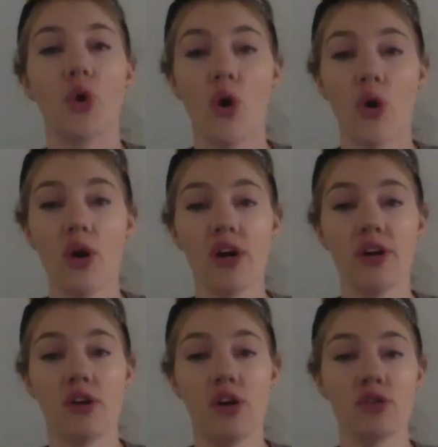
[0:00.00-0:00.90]

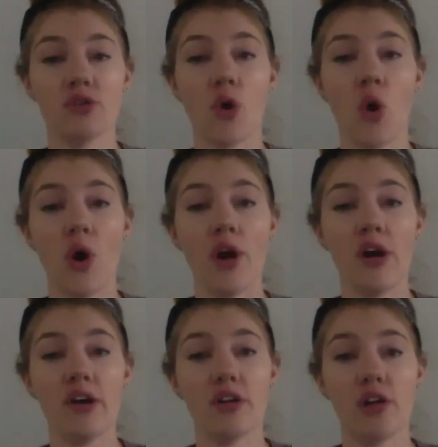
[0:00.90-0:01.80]
Quarters,
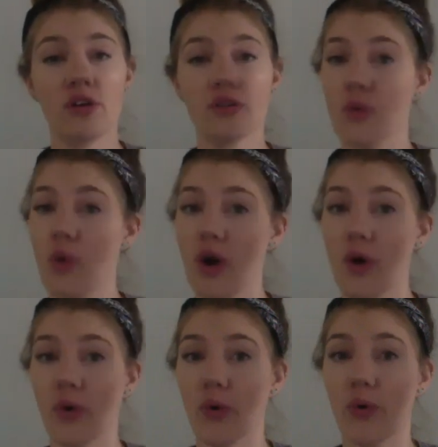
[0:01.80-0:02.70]
quarters, quack,
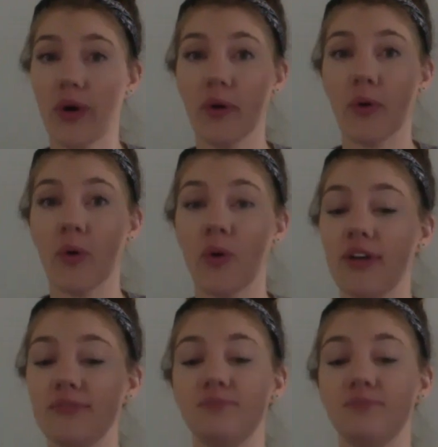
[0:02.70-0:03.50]
quack, quack.